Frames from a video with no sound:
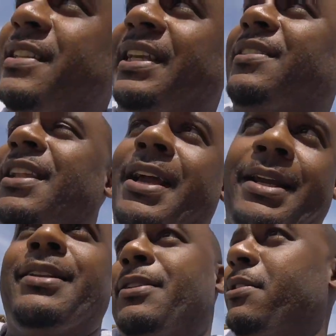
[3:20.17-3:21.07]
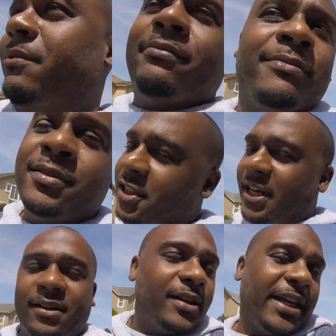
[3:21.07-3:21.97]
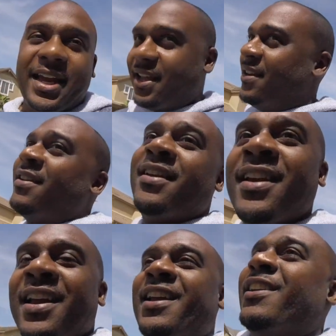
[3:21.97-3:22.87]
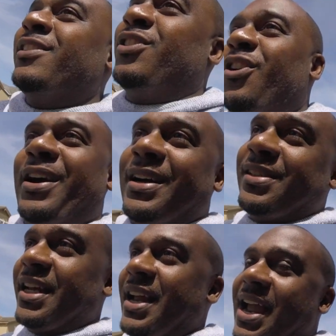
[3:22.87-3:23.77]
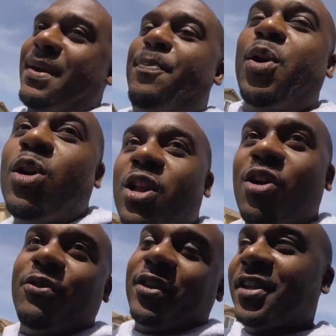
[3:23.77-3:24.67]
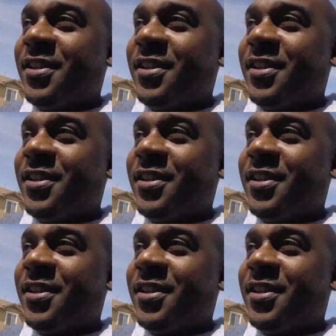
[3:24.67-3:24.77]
D's like, shaking his head. So I said, hey, pull over.